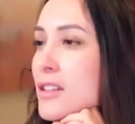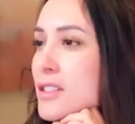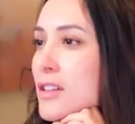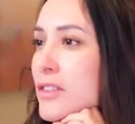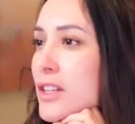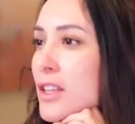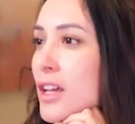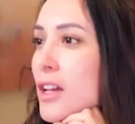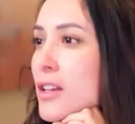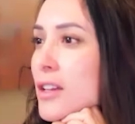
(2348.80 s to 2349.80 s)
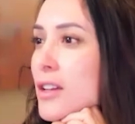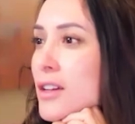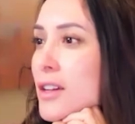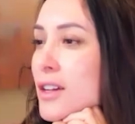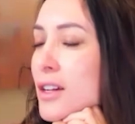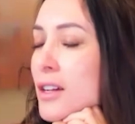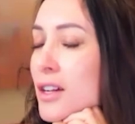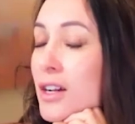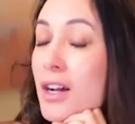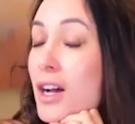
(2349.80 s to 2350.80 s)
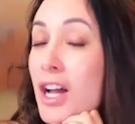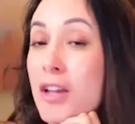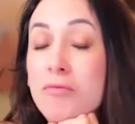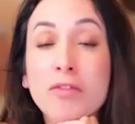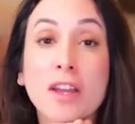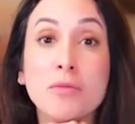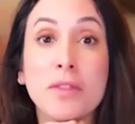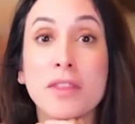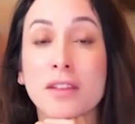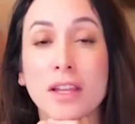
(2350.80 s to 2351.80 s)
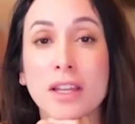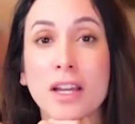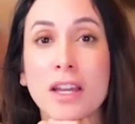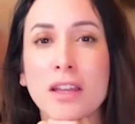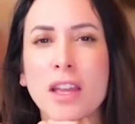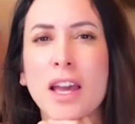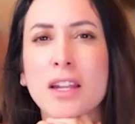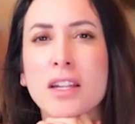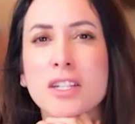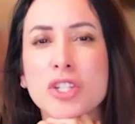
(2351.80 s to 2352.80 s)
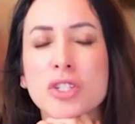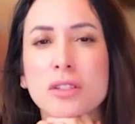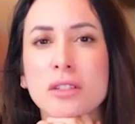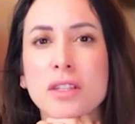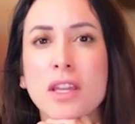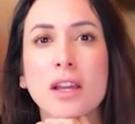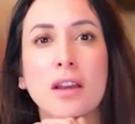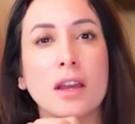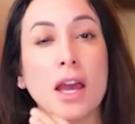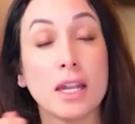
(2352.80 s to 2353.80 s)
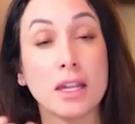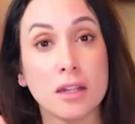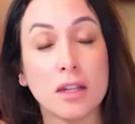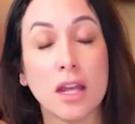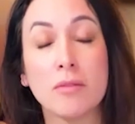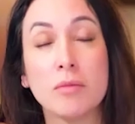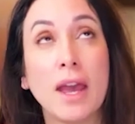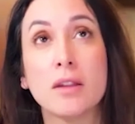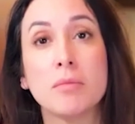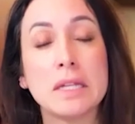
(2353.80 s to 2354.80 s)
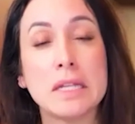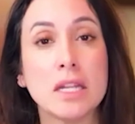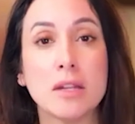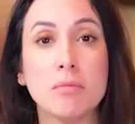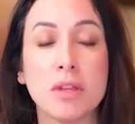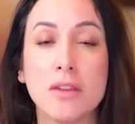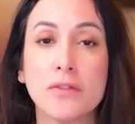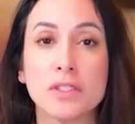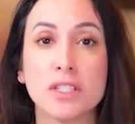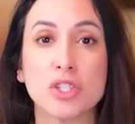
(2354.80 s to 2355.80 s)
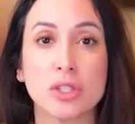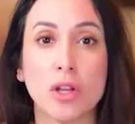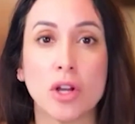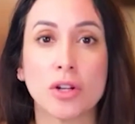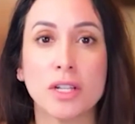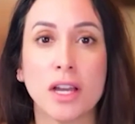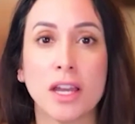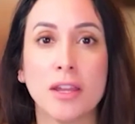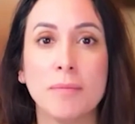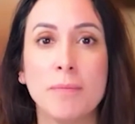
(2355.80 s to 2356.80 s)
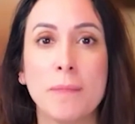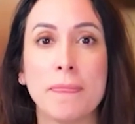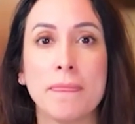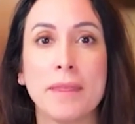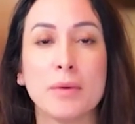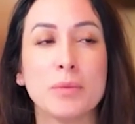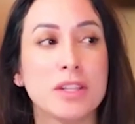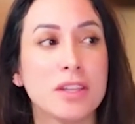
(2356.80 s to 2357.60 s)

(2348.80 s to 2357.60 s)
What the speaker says: definitely. I'm fine with it. Like I had initially I hadn't been eating beef for such a long time that when